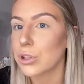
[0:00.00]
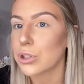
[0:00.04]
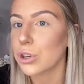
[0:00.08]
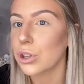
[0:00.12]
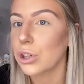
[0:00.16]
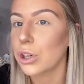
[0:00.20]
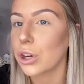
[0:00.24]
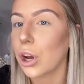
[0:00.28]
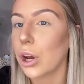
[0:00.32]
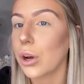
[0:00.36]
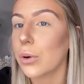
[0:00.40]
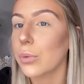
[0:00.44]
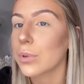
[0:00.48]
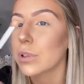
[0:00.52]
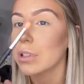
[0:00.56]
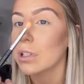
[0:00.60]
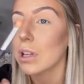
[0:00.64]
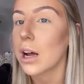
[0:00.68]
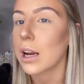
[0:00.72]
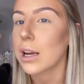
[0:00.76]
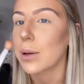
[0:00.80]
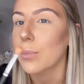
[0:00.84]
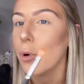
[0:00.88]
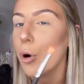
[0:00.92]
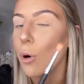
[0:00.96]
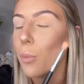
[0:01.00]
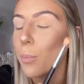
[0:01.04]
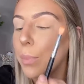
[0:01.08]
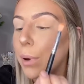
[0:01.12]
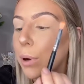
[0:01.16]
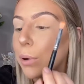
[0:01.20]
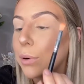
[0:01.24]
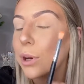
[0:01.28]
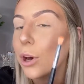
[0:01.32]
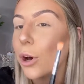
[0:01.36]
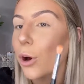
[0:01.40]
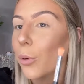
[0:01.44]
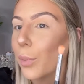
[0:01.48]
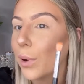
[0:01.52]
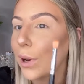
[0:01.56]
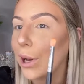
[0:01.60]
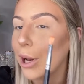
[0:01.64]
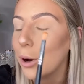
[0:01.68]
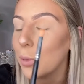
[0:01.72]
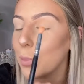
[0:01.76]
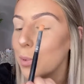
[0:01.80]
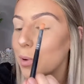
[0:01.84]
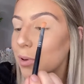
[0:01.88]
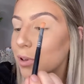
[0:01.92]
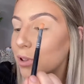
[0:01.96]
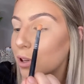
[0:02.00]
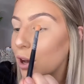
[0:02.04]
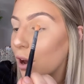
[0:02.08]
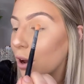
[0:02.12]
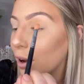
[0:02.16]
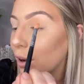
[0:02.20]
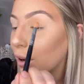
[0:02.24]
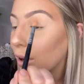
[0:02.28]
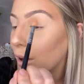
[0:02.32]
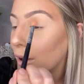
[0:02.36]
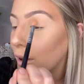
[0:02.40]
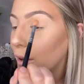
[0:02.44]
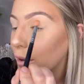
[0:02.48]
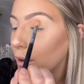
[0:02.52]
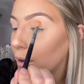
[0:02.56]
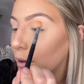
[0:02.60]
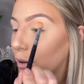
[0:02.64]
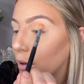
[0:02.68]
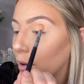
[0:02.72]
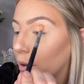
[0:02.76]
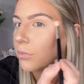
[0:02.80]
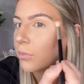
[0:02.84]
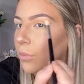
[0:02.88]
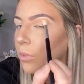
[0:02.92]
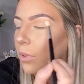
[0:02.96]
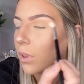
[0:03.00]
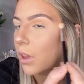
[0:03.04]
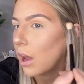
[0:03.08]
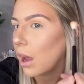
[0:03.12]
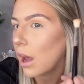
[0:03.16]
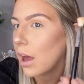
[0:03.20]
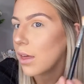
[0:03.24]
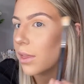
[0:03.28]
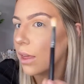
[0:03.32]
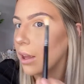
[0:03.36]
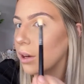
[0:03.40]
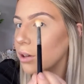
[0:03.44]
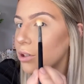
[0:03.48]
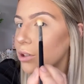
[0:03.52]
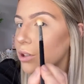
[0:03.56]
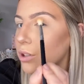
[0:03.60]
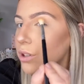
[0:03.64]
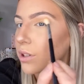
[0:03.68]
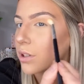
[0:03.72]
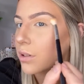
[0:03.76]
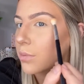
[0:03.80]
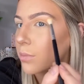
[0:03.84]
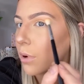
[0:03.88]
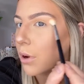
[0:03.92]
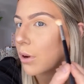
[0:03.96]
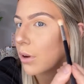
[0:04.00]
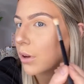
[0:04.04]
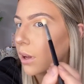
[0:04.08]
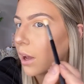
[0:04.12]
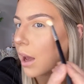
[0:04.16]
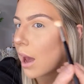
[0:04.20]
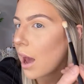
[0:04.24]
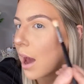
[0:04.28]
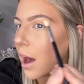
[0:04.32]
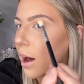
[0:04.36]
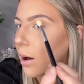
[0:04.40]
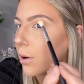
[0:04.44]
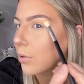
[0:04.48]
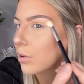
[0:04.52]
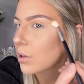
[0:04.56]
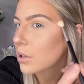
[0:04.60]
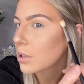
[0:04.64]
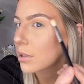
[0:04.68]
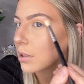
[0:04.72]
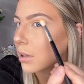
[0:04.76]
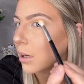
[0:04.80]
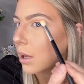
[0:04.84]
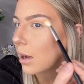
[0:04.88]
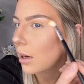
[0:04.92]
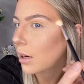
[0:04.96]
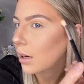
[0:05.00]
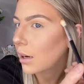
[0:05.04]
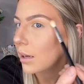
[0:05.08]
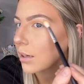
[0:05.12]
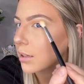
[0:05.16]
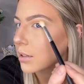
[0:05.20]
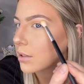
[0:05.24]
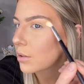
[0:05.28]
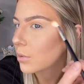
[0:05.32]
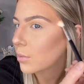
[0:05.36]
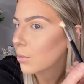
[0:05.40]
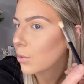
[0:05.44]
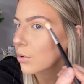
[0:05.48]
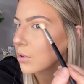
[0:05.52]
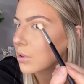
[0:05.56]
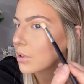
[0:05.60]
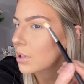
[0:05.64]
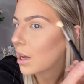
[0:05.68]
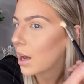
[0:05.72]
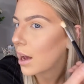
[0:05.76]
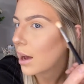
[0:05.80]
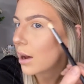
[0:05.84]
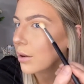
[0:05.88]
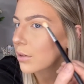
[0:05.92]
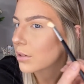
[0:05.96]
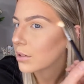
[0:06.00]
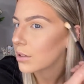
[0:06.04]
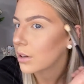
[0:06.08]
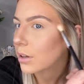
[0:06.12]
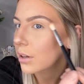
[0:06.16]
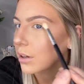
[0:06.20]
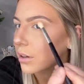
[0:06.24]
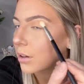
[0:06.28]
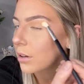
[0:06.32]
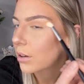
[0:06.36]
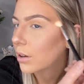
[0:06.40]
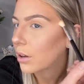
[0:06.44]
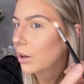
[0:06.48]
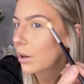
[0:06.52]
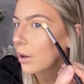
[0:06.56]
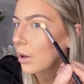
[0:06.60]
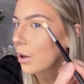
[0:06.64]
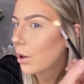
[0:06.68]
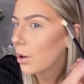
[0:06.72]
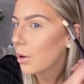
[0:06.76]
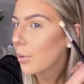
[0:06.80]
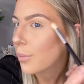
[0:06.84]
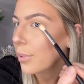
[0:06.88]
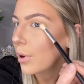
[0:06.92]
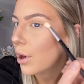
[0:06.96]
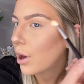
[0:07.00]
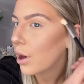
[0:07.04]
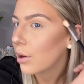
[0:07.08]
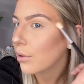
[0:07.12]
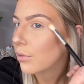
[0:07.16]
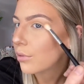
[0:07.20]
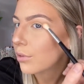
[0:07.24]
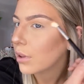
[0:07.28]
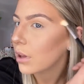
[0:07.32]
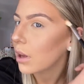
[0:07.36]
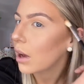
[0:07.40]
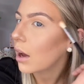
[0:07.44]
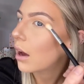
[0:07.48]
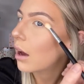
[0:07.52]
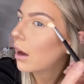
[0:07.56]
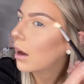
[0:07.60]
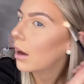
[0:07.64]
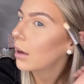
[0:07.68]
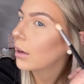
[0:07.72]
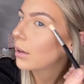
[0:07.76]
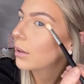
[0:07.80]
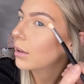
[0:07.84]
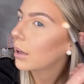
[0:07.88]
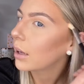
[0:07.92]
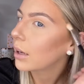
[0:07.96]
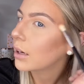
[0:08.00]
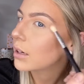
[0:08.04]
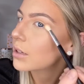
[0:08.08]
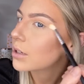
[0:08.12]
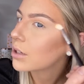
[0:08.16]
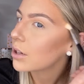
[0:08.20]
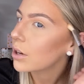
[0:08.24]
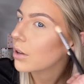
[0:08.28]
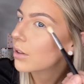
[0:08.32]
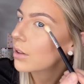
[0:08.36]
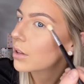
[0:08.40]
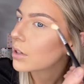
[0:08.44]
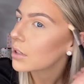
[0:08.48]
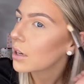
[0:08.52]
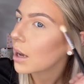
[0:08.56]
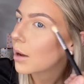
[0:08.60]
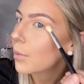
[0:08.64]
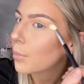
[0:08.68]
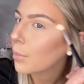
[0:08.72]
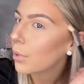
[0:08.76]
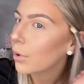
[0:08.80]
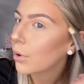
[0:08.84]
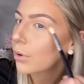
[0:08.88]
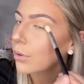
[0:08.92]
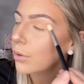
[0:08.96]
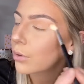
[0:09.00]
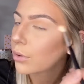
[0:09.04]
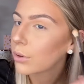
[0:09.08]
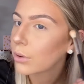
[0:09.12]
going to go in slightly more and build it up a little bit darker, and then just smoke it out slightly towards the outer part of the eye into the temple.